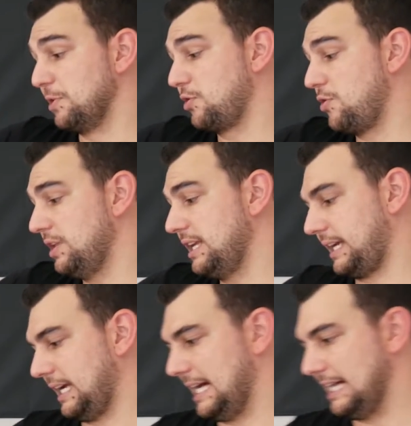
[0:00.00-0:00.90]
acrylic
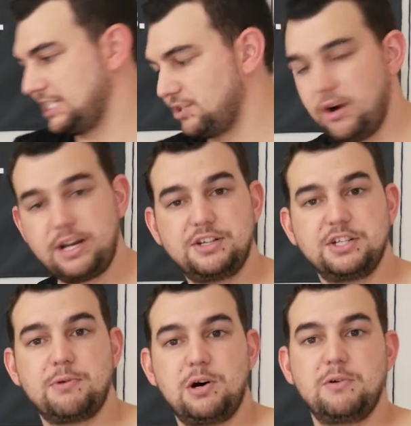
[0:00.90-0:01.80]
signage as
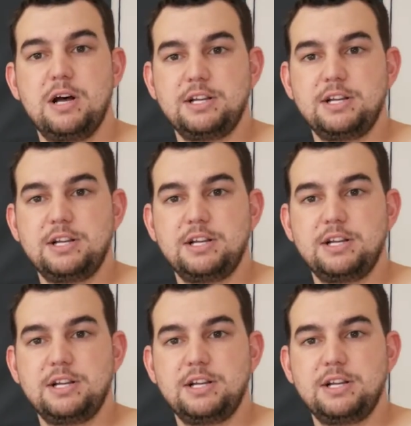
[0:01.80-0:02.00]
well,